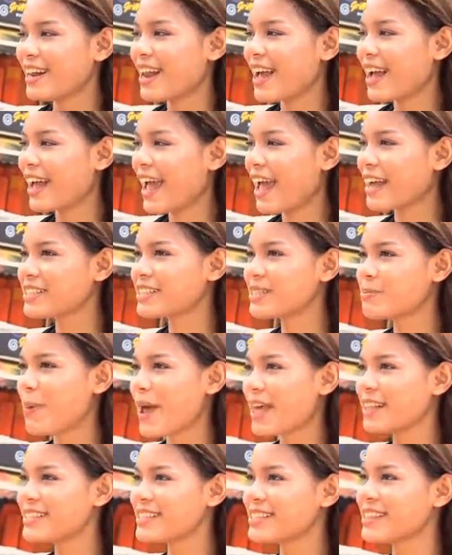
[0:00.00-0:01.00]
like
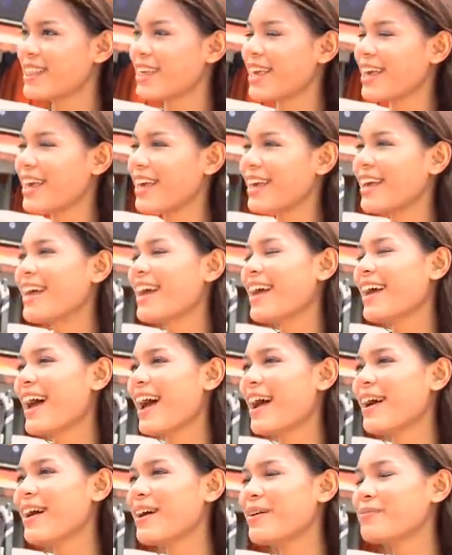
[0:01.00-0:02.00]
expense thing.
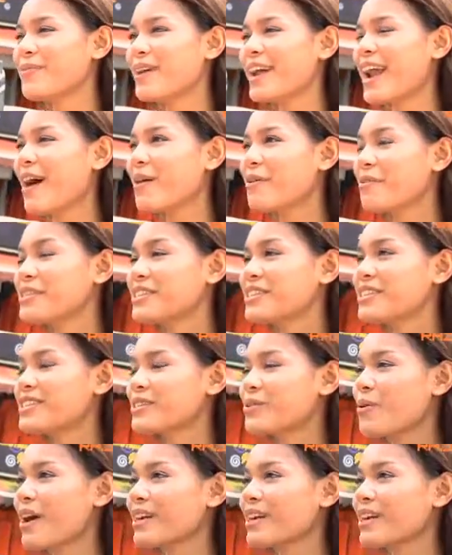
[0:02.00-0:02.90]
Uh, but I was just